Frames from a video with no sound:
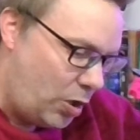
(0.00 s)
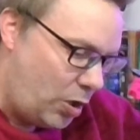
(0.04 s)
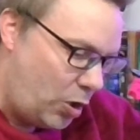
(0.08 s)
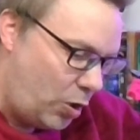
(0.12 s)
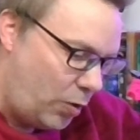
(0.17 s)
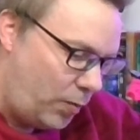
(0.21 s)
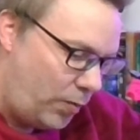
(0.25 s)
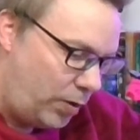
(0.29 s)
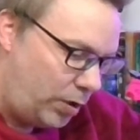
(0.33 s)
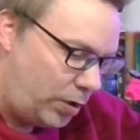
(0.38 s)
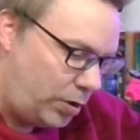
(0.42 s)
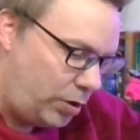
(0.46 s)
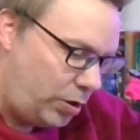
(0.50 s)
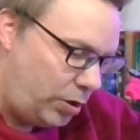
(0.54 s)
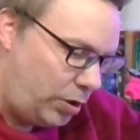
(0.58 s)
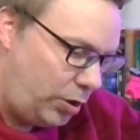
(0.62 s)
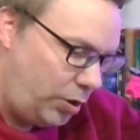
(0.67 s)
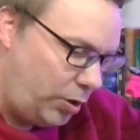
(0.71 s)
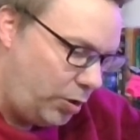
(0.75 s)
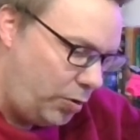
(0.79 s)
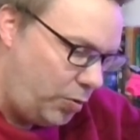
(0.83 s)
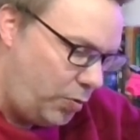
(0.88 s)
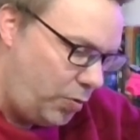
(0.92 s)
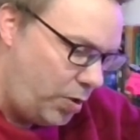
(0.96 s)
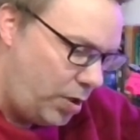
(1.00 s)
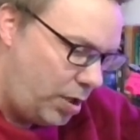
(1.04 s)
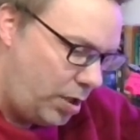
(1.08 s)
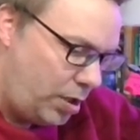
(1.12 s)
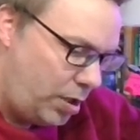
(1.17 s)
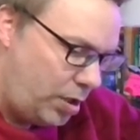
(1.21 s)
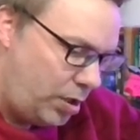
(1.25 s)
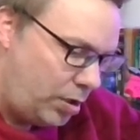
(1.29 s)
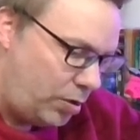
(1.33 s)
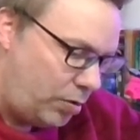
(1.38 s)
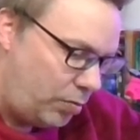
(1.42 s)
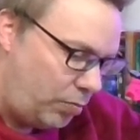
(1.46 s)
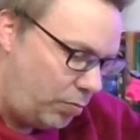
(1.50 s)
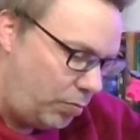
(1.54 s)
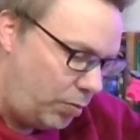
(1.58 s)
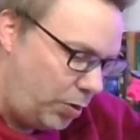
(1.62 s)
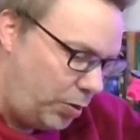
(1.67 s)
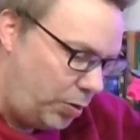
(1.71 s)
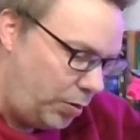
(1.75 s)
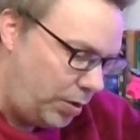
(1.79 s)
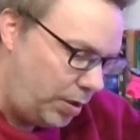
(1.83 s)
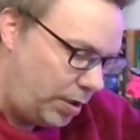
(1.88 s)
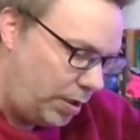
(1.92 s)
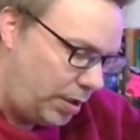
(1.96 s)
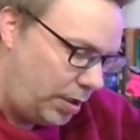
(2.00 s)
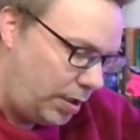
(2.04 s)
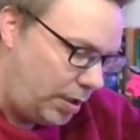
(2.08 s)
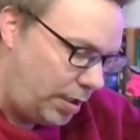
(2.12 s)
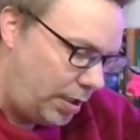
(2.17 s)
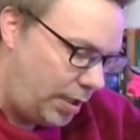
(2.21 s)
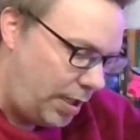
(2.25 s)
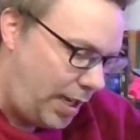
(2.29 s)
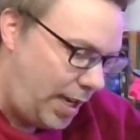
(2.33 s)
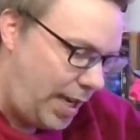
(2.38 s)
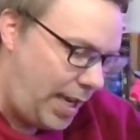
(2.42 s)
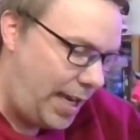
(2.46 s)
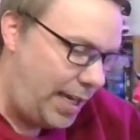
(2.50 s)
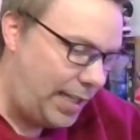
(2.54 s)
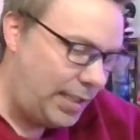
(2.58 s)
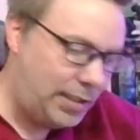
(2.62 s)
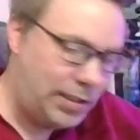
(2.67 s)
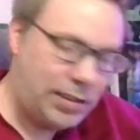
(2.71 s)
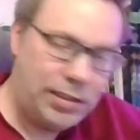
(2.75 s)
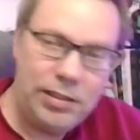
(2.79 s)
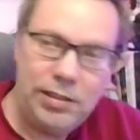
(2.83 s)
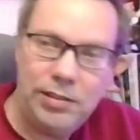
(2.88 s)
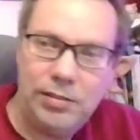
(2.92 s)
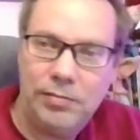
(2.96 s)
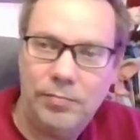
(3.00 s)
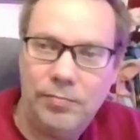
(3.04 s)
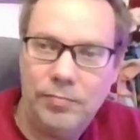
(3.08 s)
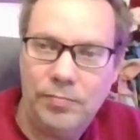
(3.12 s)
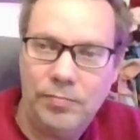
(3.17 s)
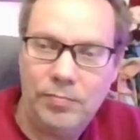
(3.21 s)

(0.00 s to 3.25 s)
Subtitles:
over 2 root x